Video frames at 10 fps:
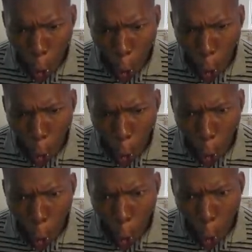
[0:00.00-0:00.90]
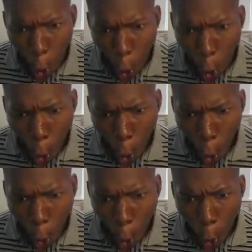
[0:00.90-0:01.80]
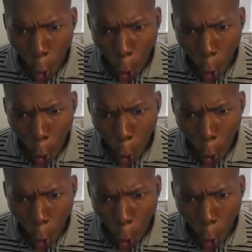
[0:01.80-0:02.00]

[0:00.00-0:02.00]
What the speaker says: [no speech]